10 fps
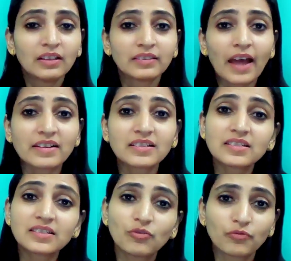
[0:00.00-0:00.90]
that
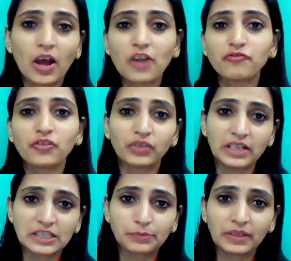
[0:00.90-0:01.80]
is
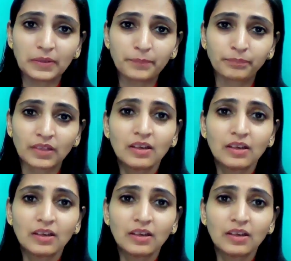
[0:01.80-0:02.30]
550 SPM.